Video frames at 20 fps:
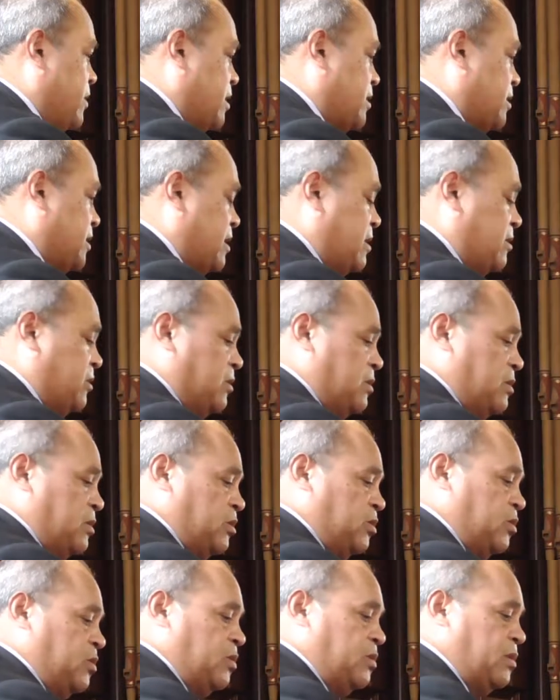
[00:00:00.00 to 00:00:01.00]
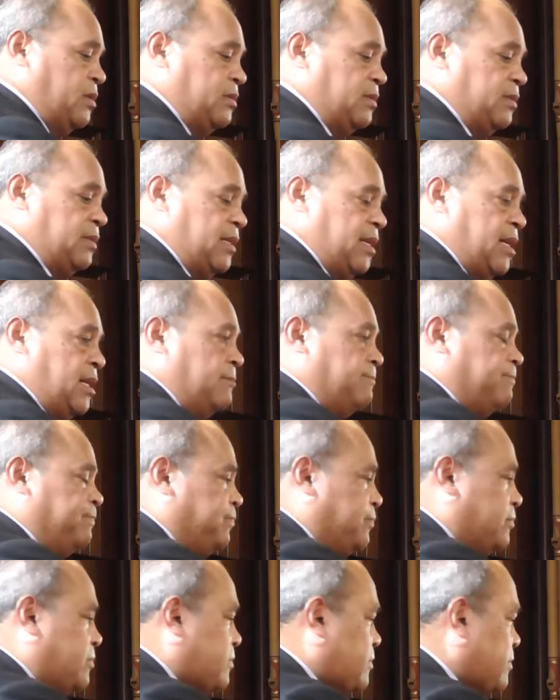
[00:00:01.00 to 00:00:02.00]
I want to say to the students that
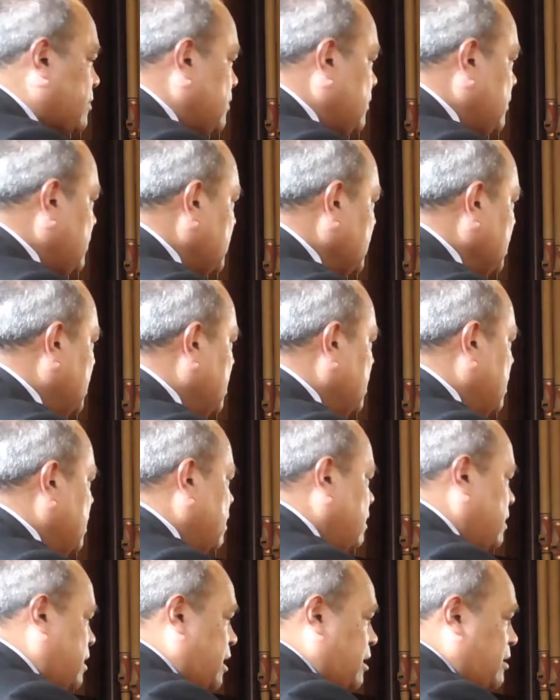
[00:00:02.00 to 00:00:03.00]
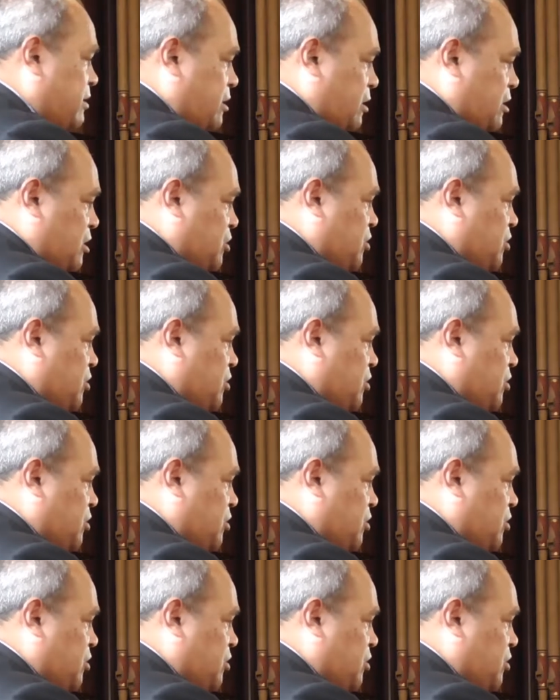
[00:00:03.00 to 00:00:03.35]
I think the